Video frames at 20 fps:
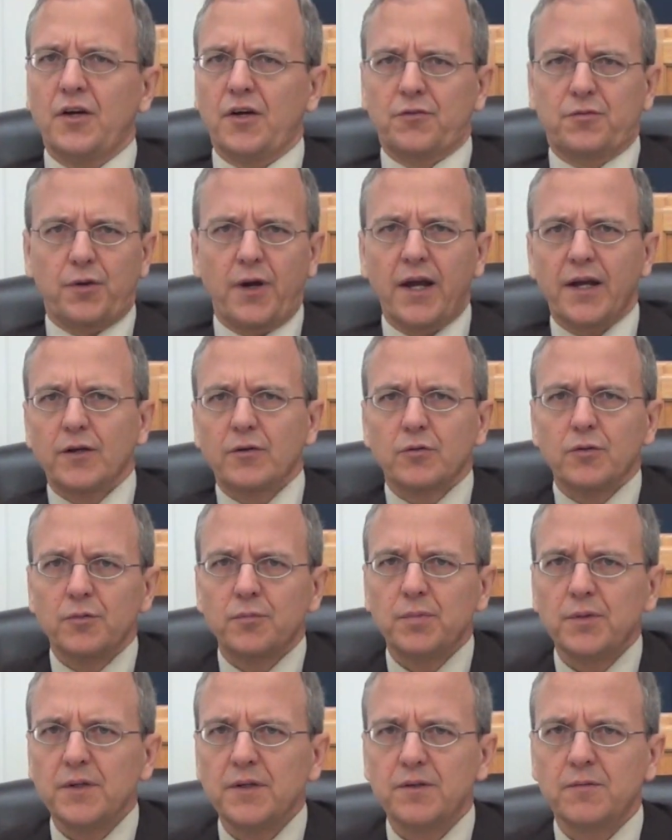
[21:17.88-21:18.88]
A dragon
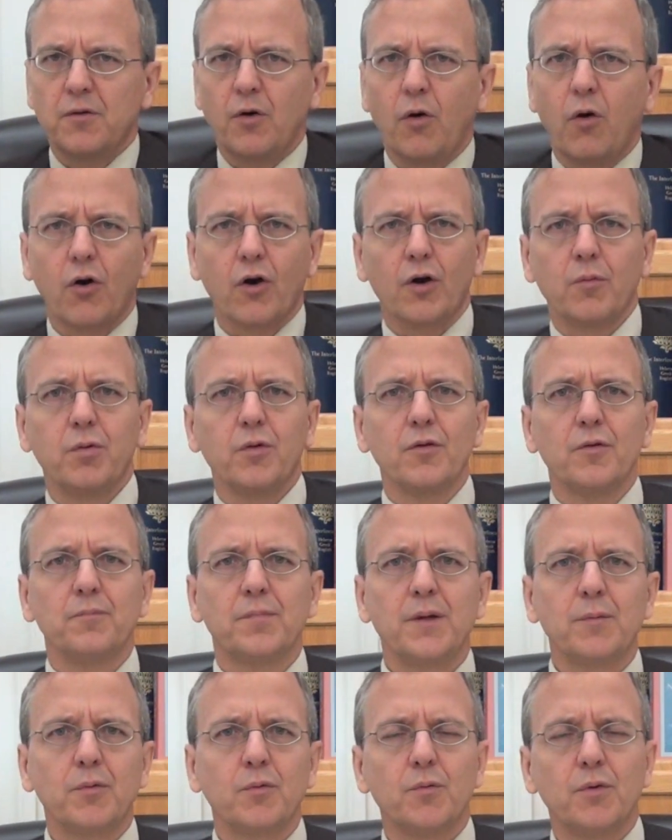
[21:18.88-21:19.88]
would be horrible
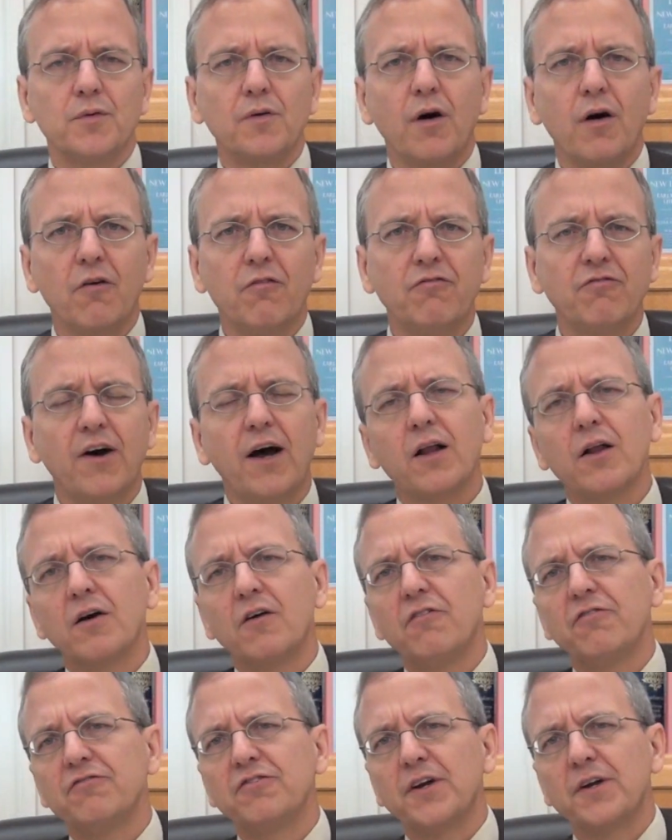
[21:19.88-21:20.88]
and people would all
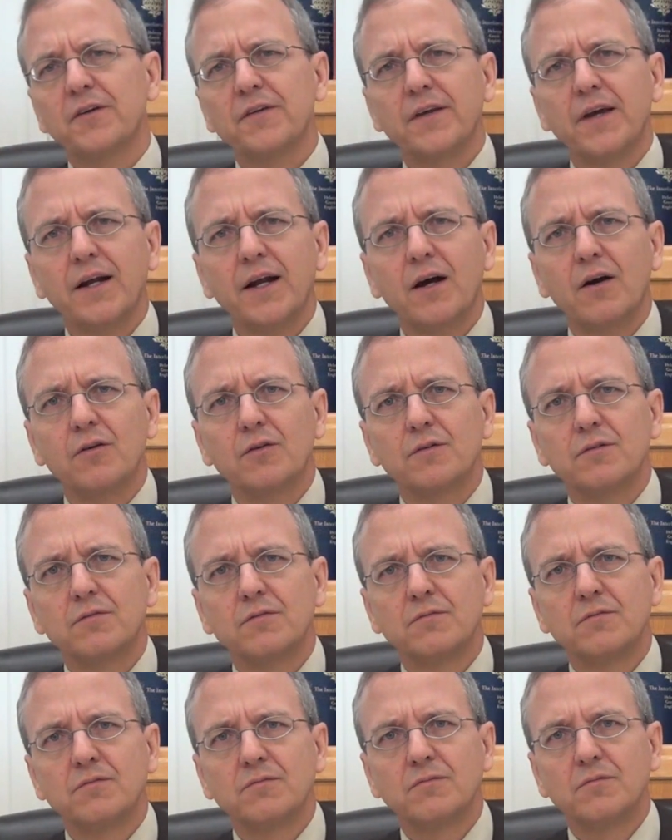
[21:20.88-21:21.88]
figure that out.
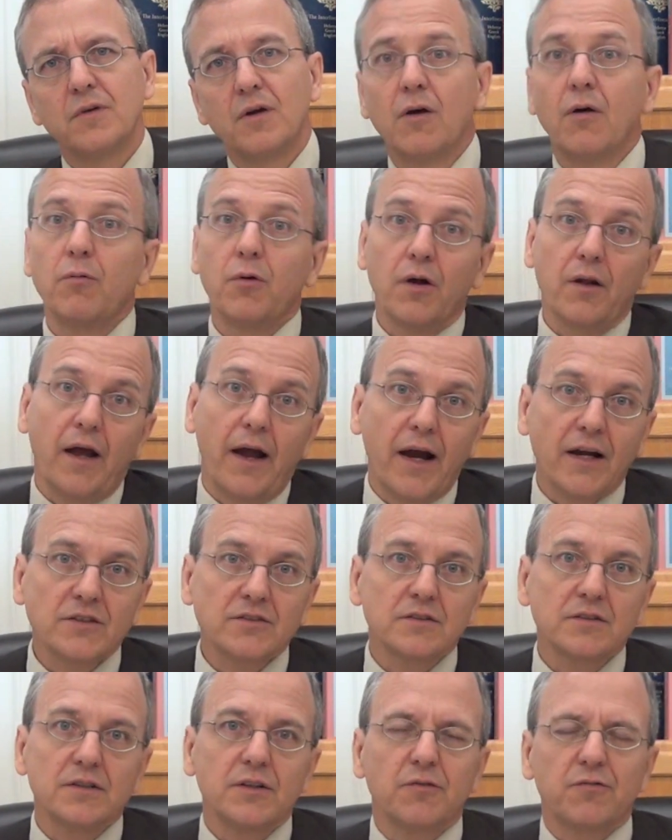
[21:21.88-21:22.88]
Well,
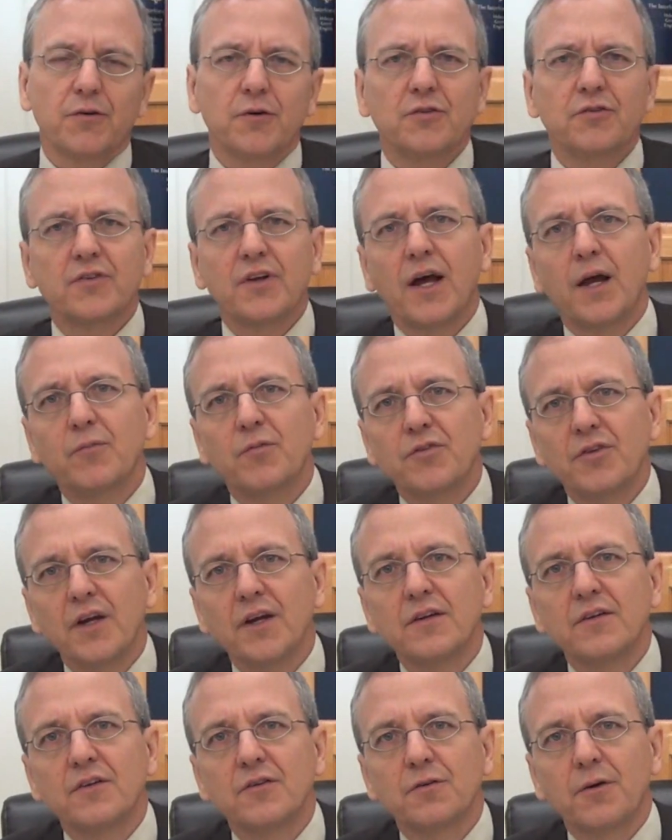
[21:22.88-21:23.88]
actually, the first time
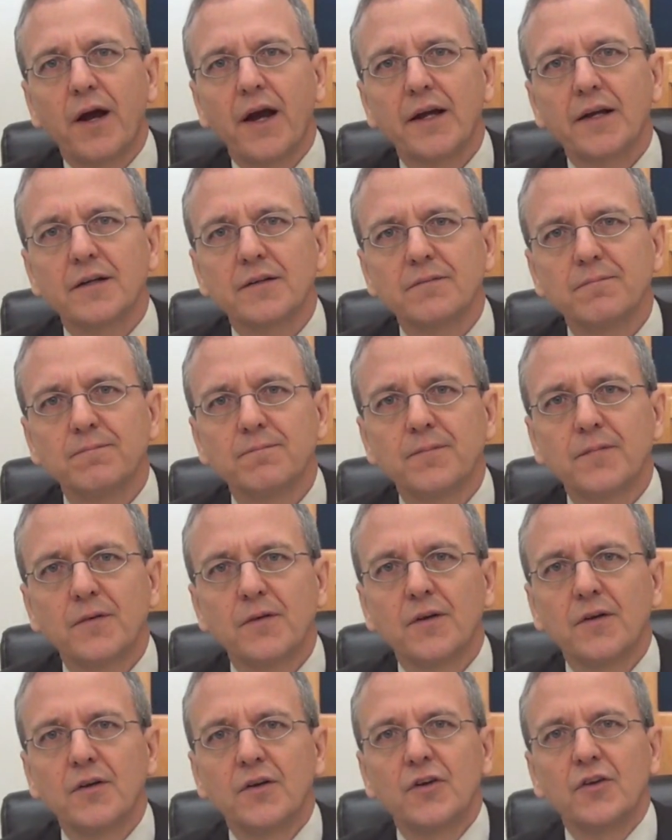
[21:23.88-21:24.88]
Satan the dragon
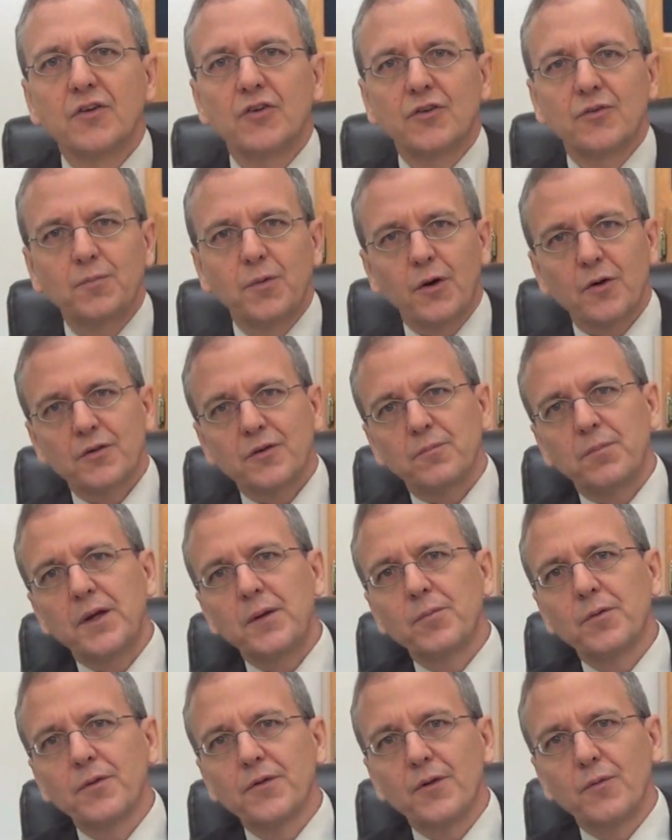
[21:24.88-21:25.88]
spoke to
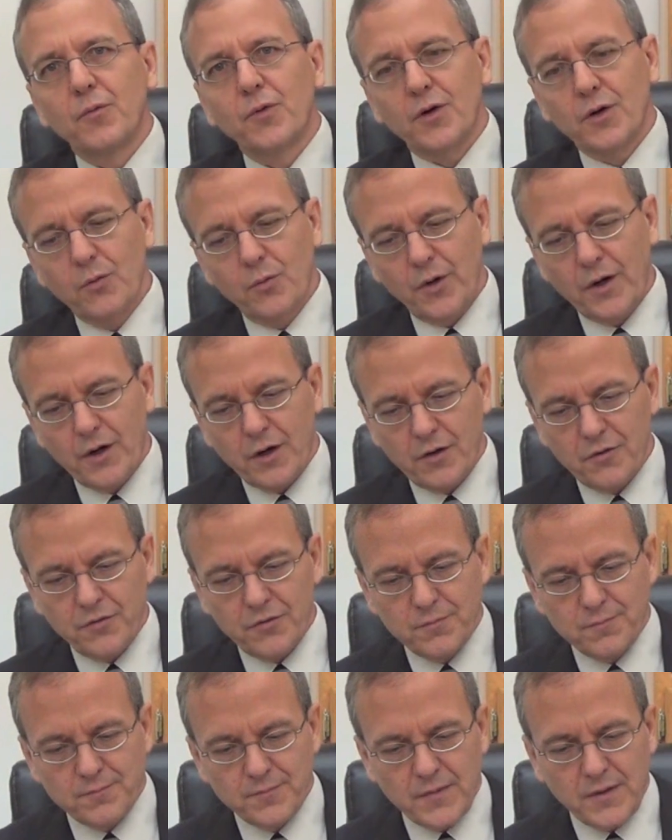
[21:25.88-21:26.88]
people that we're aware
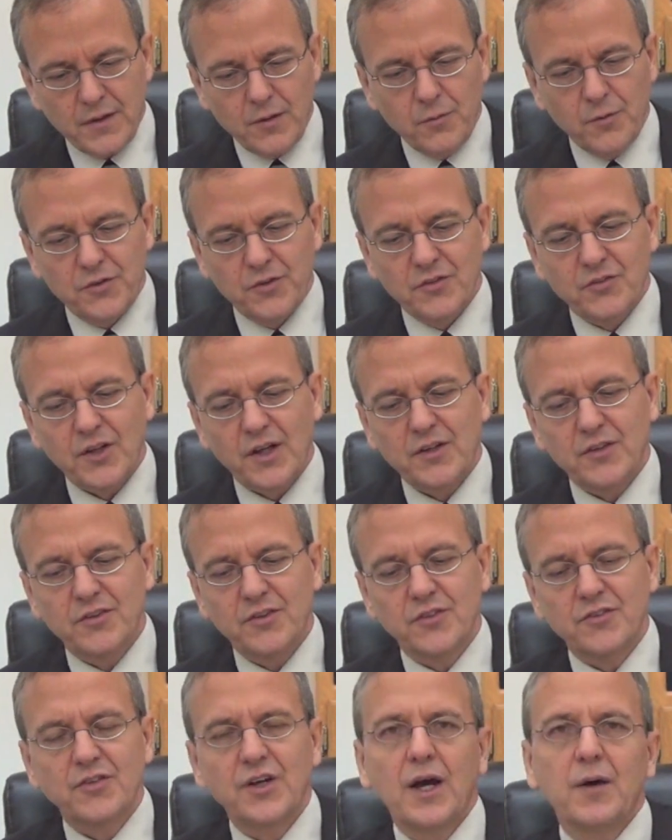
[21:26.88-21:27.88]
of was in
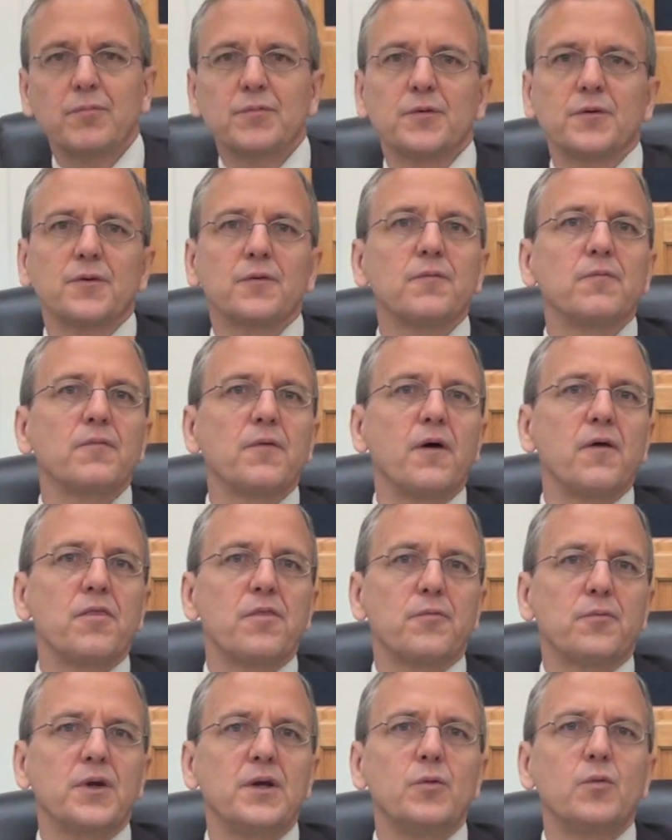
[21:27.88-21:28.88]
Genesis chapter
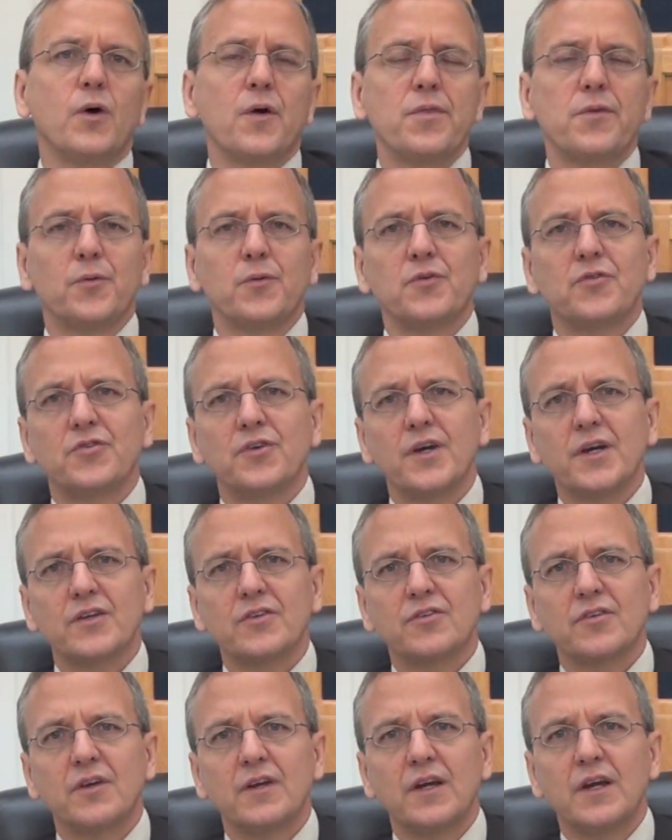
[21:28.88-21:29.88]
3, 1 through
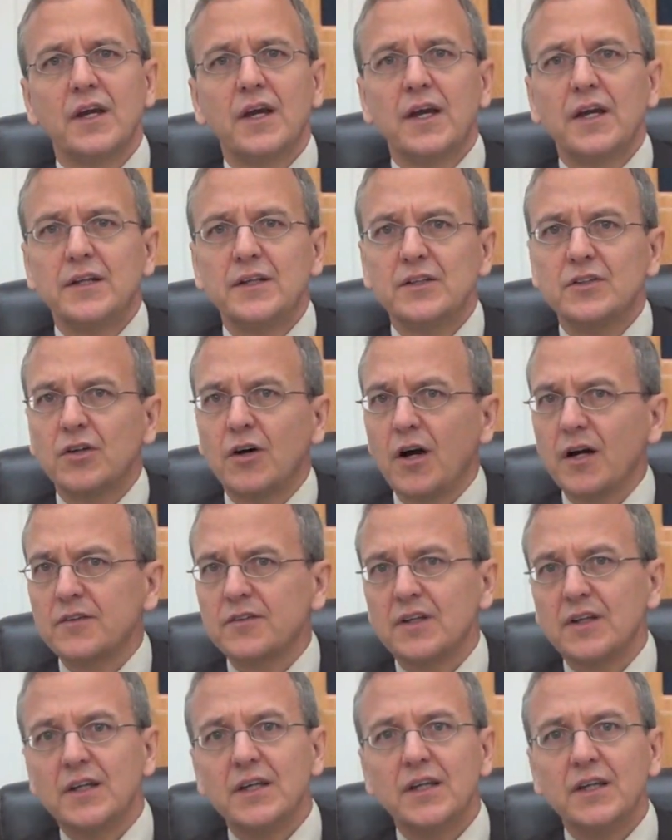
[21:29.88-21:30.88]
6, and he
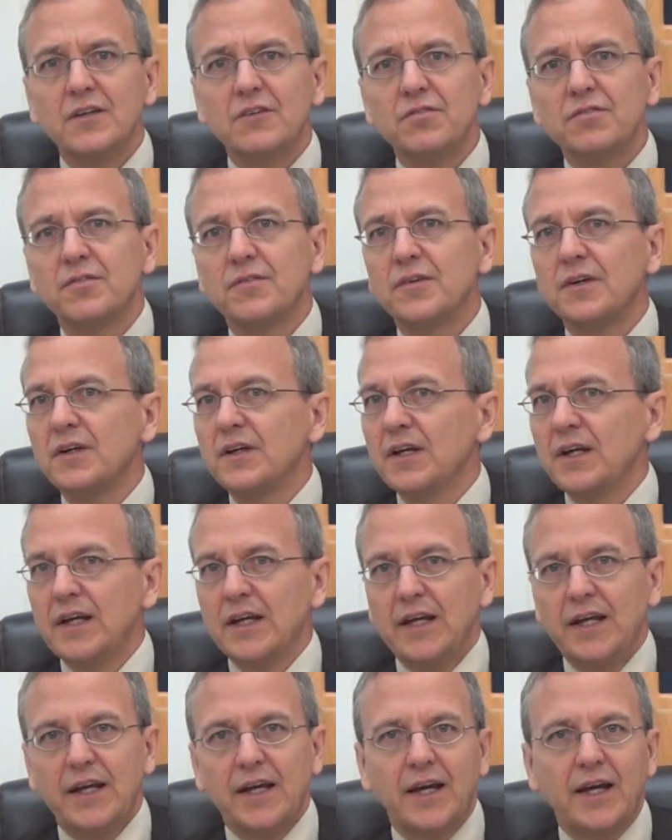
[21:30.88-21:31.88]
talked to Eve,
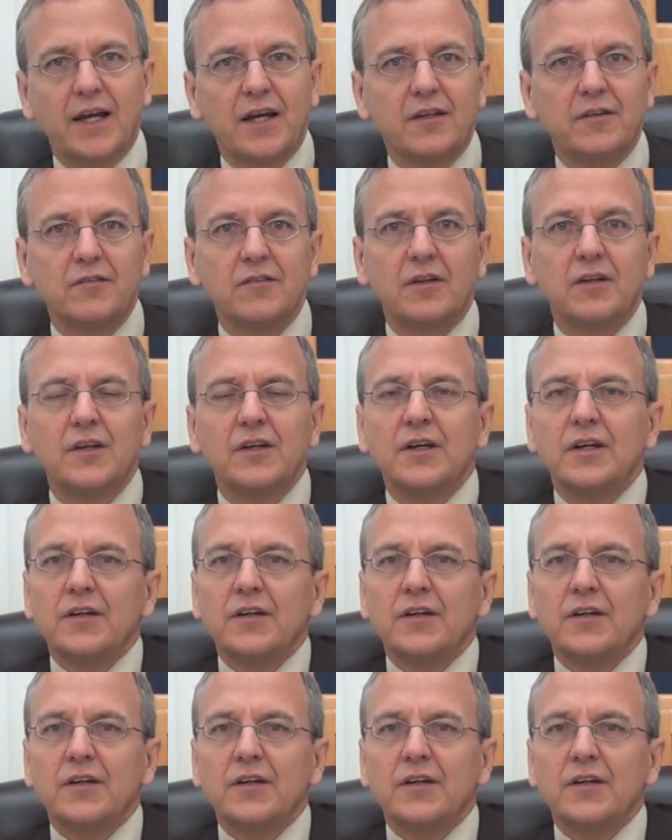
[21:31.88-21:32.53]
and